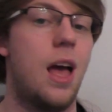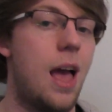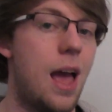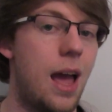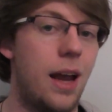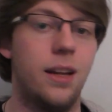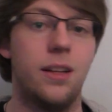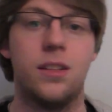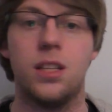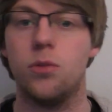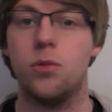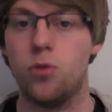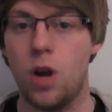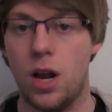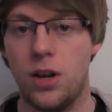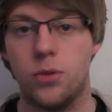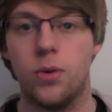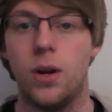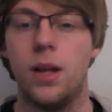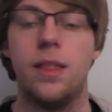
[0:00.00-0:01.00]
edit it,
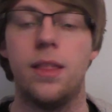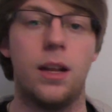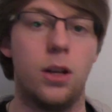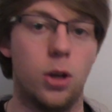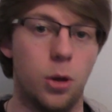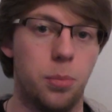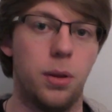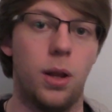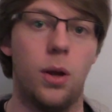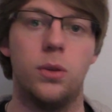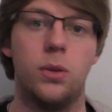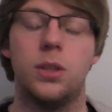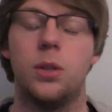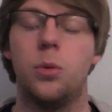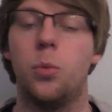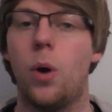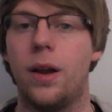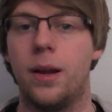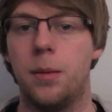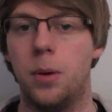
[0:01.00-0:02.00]
render it, and then upload
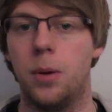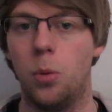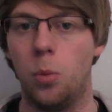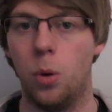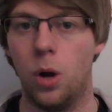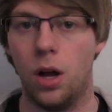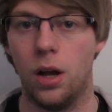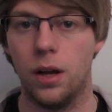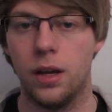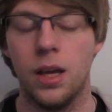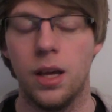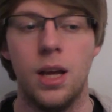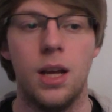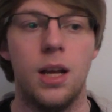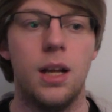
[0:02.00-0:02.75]
it when I'm at work.